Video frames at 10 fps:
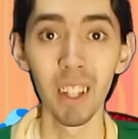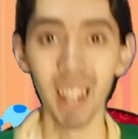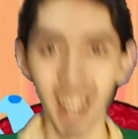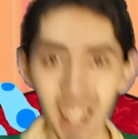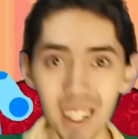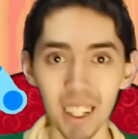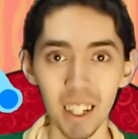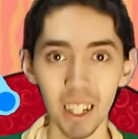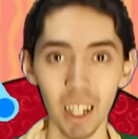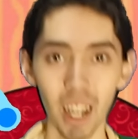Hey!
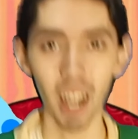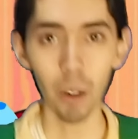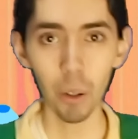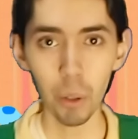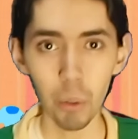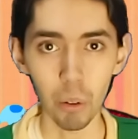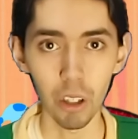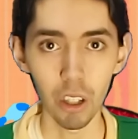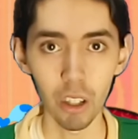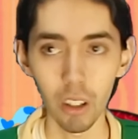How are you?
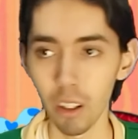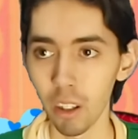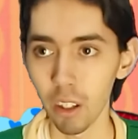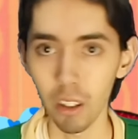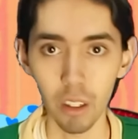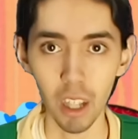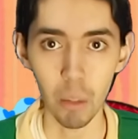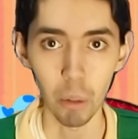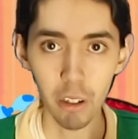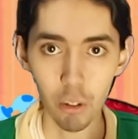Hey,
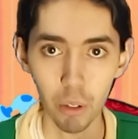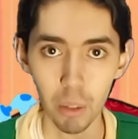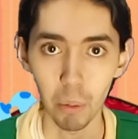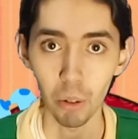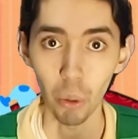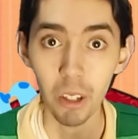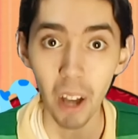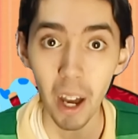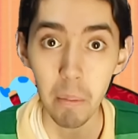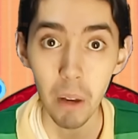want to join us for story
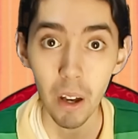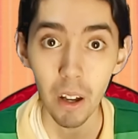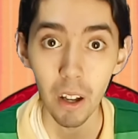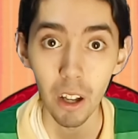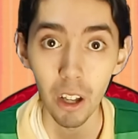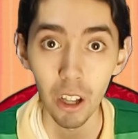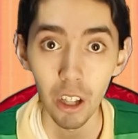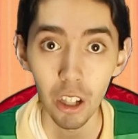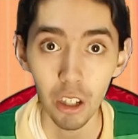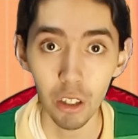time? Bro!
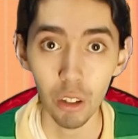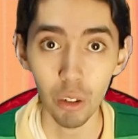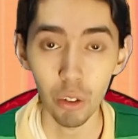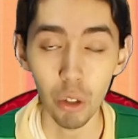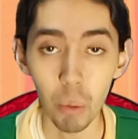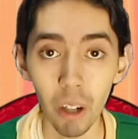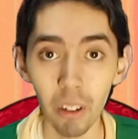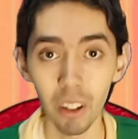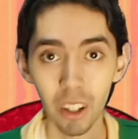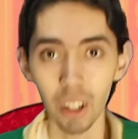You
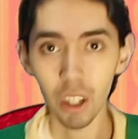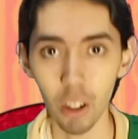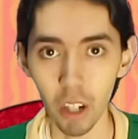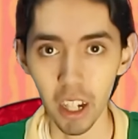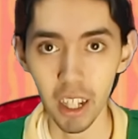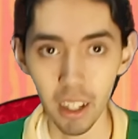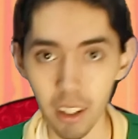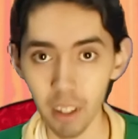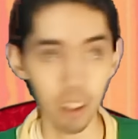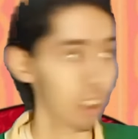will? Great.
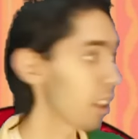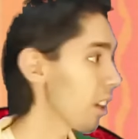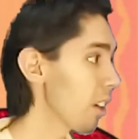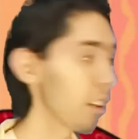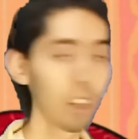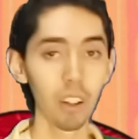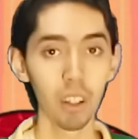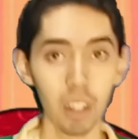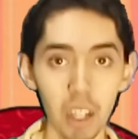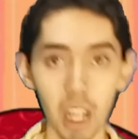
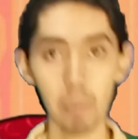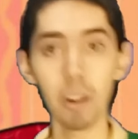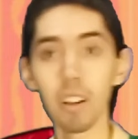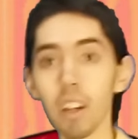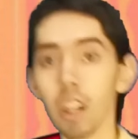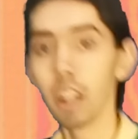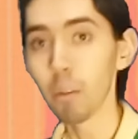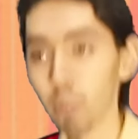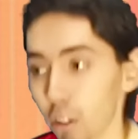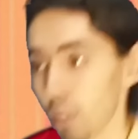Come on
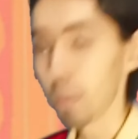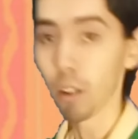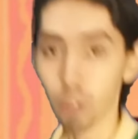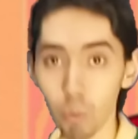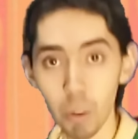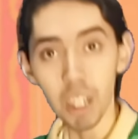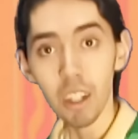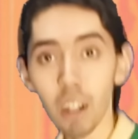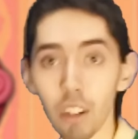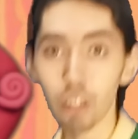but just about to
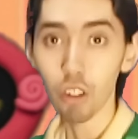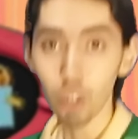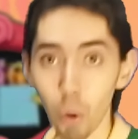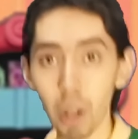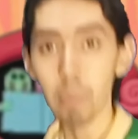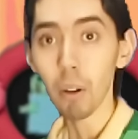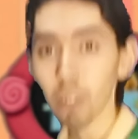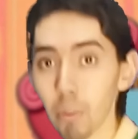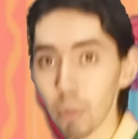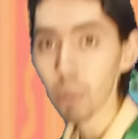read a storybook
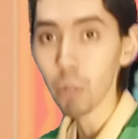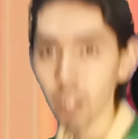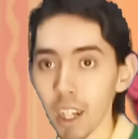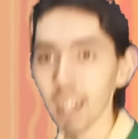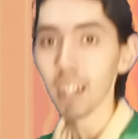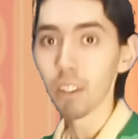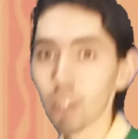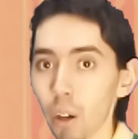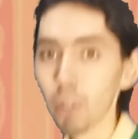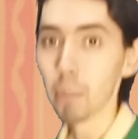to Blue. It's
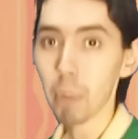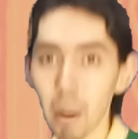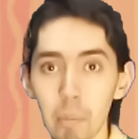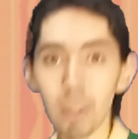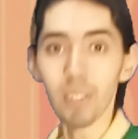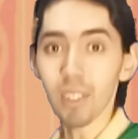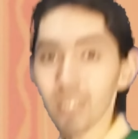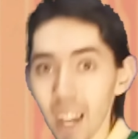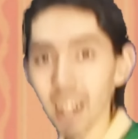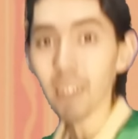called Puppy's
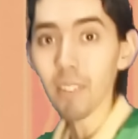Day.